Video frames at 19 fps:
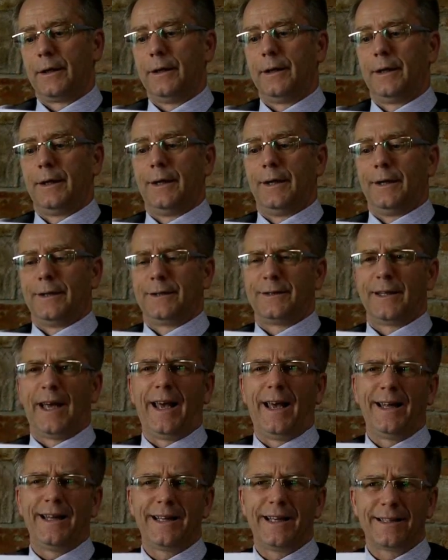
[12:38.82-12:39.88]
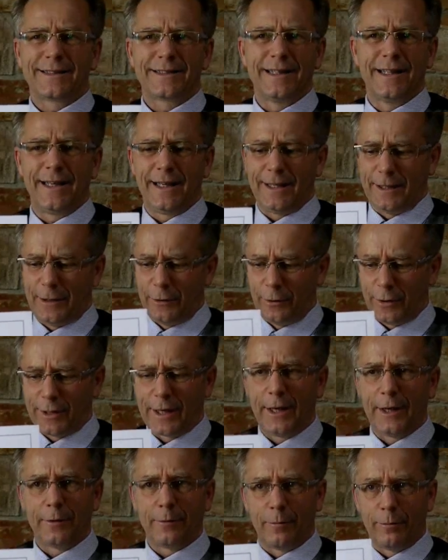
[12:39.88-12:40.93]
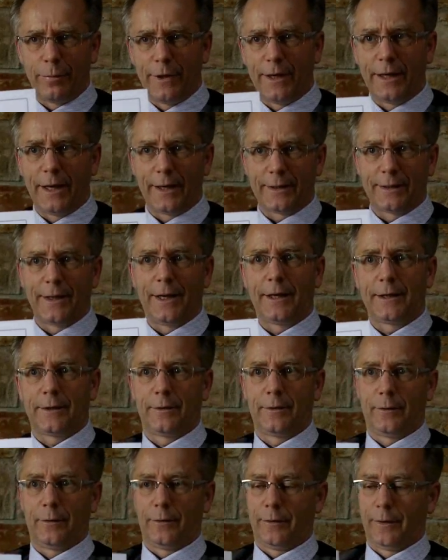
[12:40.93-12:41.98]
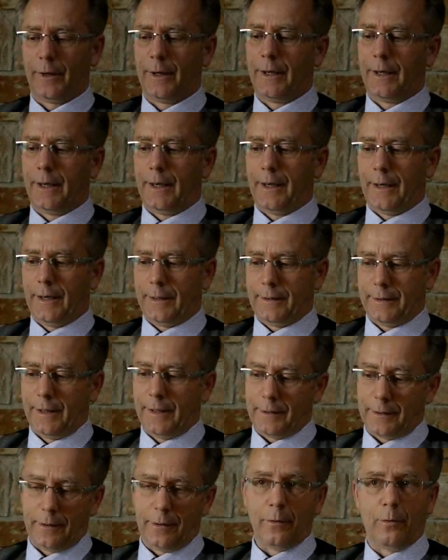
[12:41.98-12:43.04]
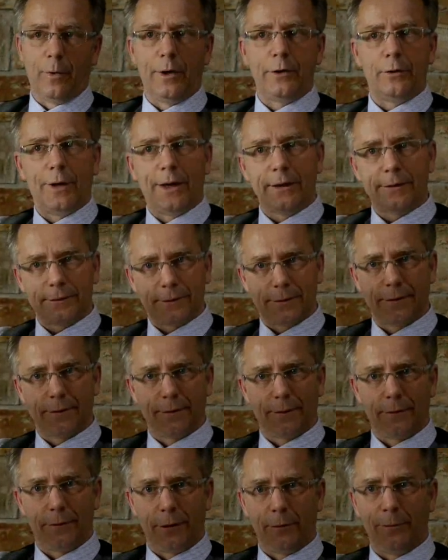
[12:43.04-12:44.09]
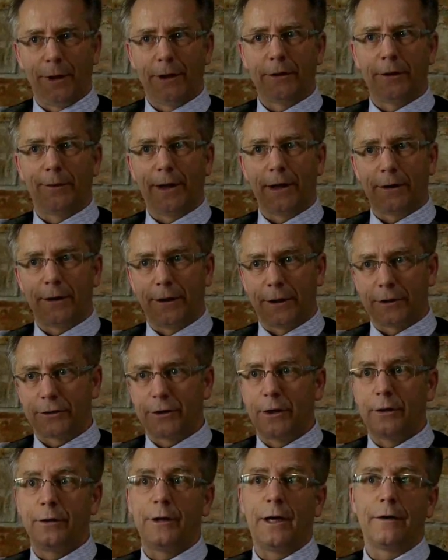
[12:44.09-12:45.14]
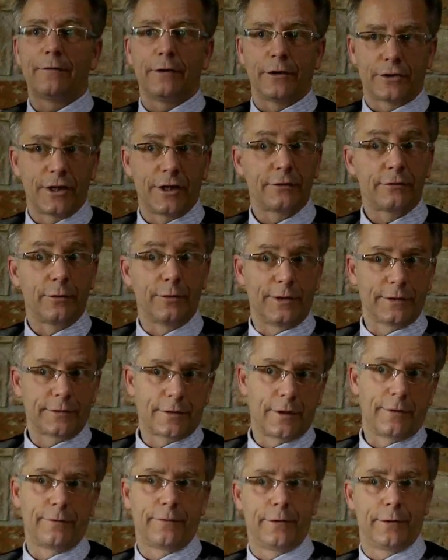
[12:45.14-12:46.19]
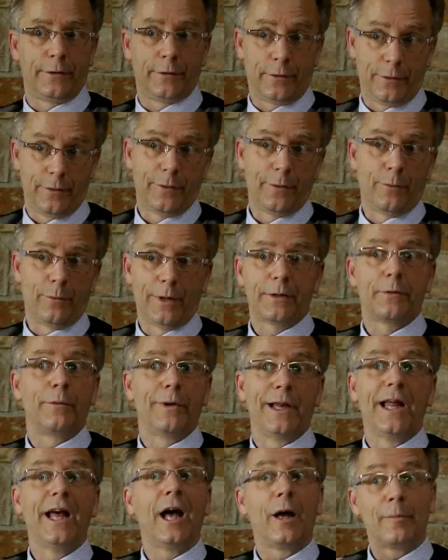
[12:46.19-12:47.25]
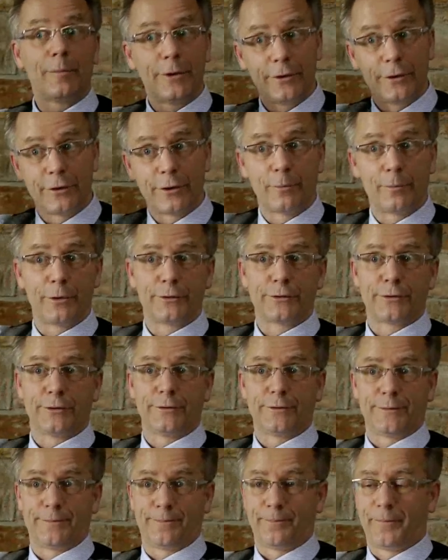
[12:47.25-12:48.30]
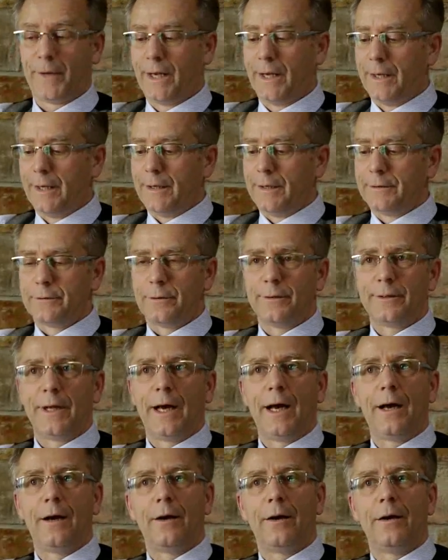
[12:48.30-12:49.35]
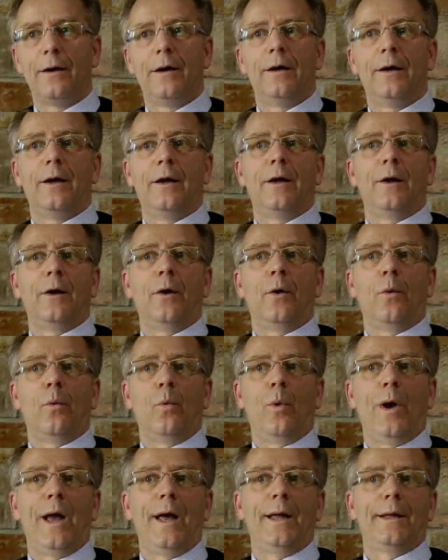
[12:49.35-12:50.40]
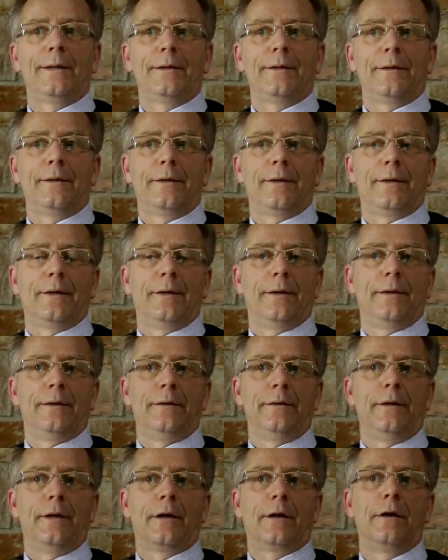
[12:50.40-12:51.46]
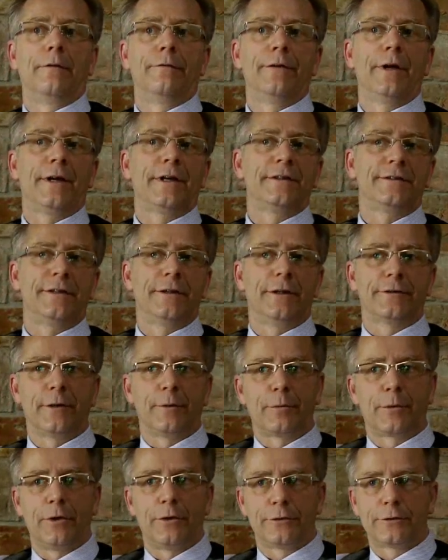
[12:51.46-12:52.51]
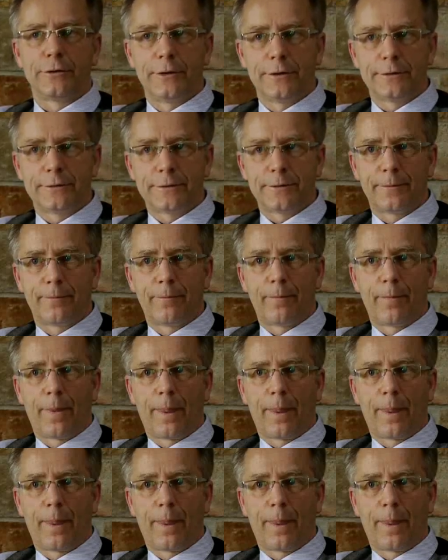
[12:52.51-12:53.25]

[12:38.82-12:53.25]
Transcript: Okay? So endlessly, you can play like that. And then when you make the right connection, you have the chance to discover what really happened in the person. So now, when the conflict is in the subconscious,